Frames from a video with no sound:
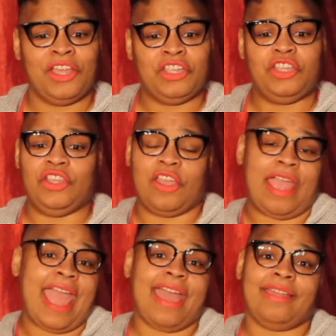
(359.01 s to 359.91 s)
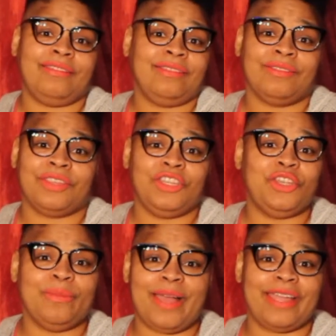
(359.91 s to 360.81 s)

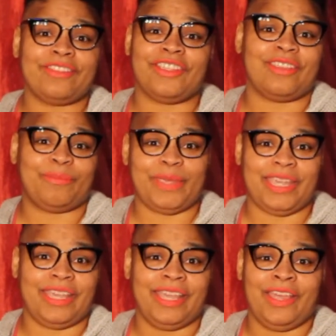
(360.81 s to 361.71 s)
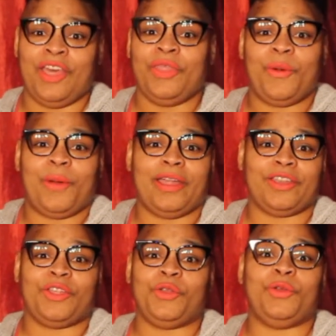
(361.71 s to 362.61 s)
you might just be the one
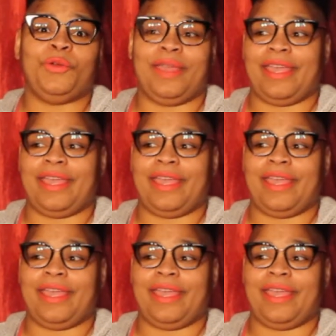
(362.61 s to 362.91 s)
who